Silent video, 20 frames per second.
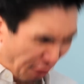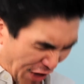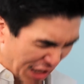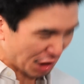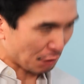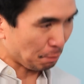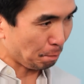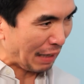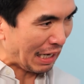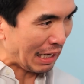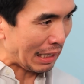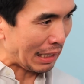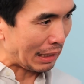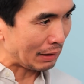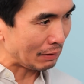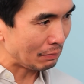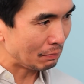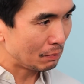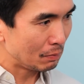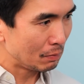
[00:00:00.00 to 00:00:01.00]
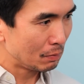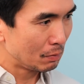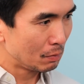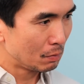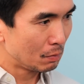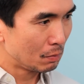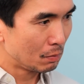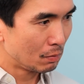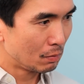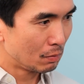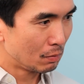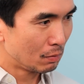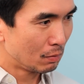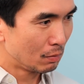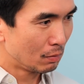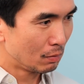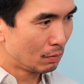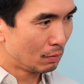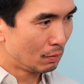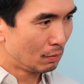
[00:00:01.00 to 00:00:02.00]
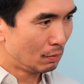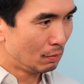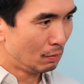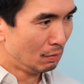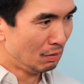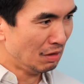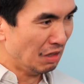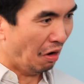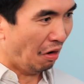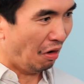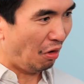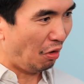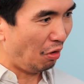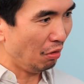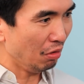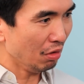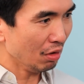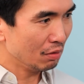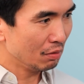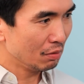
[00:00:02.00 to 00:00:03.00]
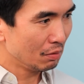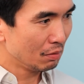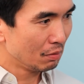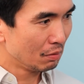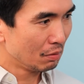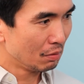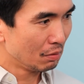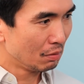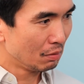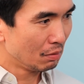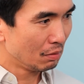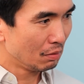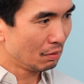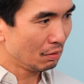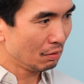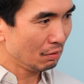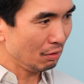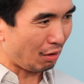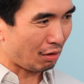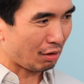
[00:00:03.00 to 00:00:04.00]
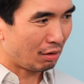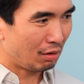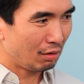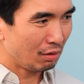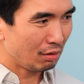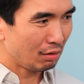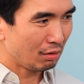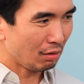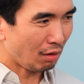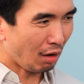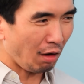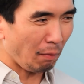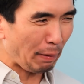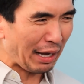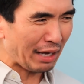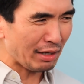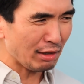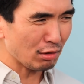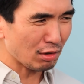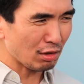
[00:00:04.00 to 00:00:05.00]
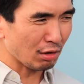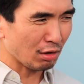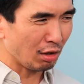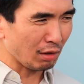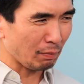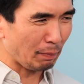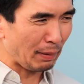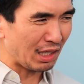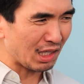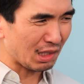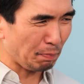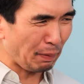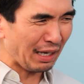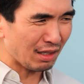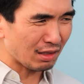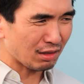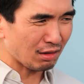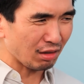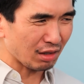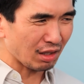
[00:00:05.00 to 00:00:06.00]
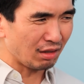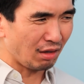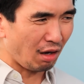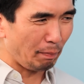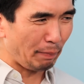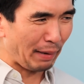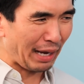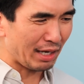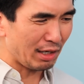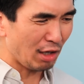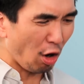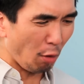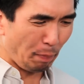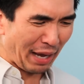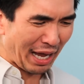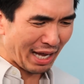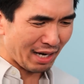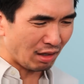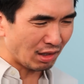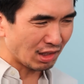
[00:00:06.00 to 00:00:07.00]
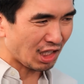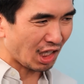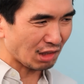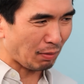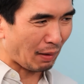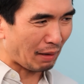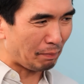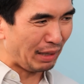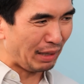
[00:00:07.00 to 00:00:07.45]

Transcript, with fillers: Fresh pan? No. Look, all pen used to cook penis. Penis cooking all pen. No pen untouched my